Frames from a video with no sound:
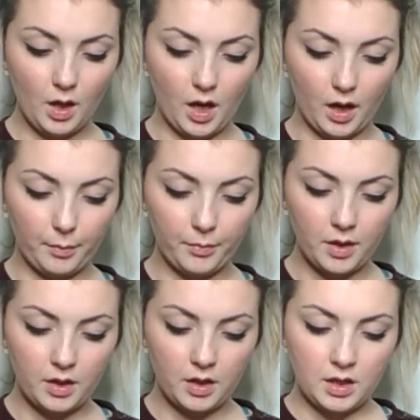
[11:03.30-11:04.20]
Um,
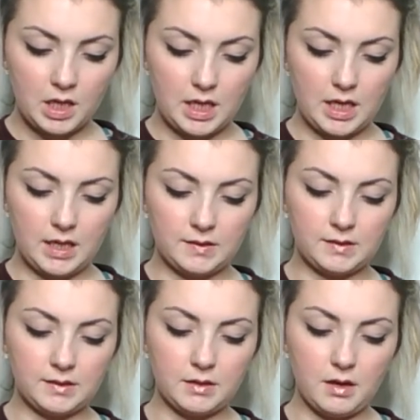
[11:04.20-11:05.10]
is
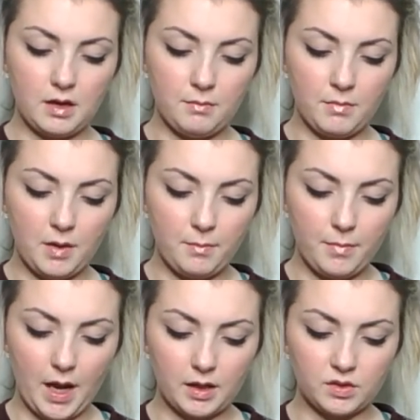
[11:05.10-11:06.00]
mum
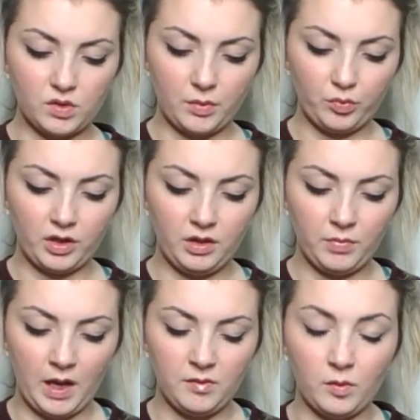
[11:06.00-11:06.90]
back to her pre
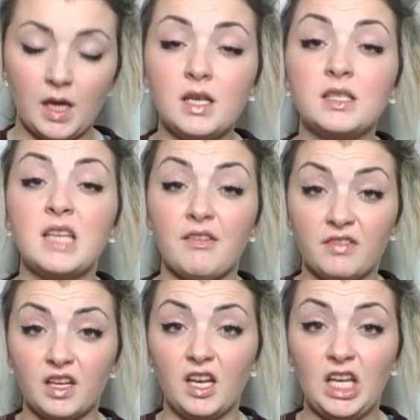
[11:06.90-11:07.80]
baby weight?
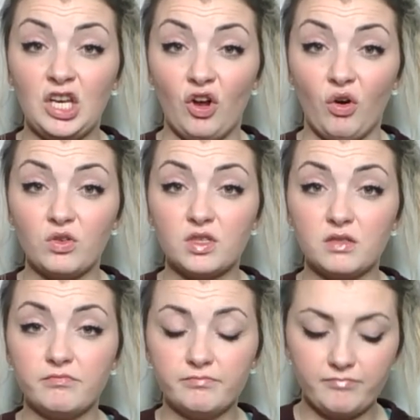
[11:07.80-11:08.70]
Definitely not.
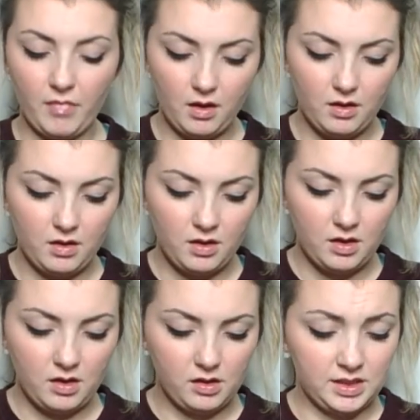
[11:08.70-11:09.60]

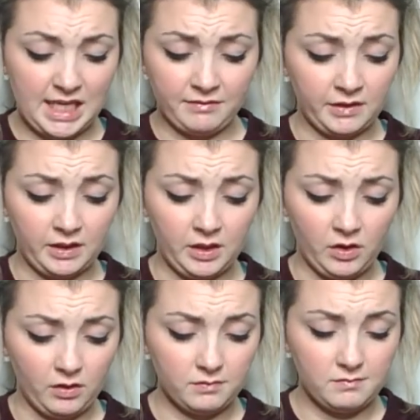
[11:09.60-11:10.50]
Definitely
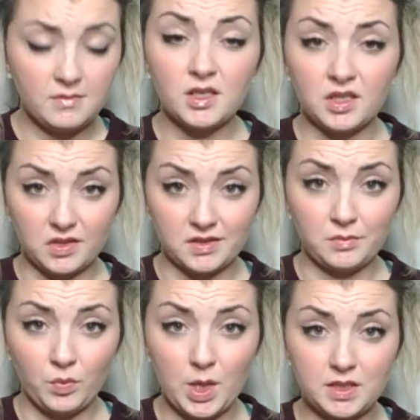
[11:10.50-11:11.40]
not. Got
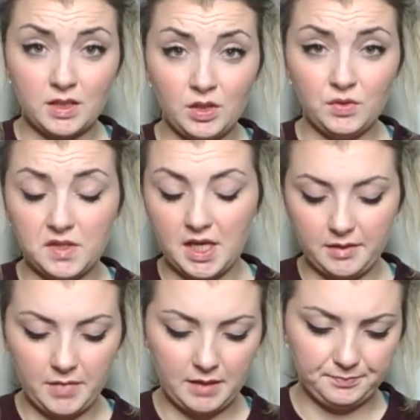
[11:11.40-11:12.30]
some weight to lose
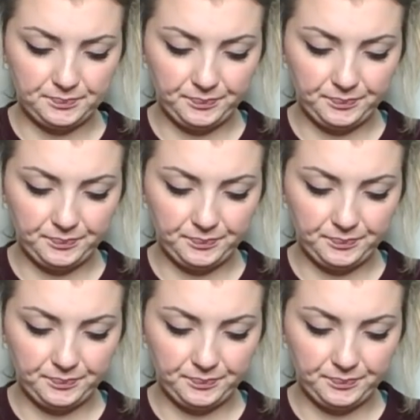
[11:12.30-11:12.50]
there, mate.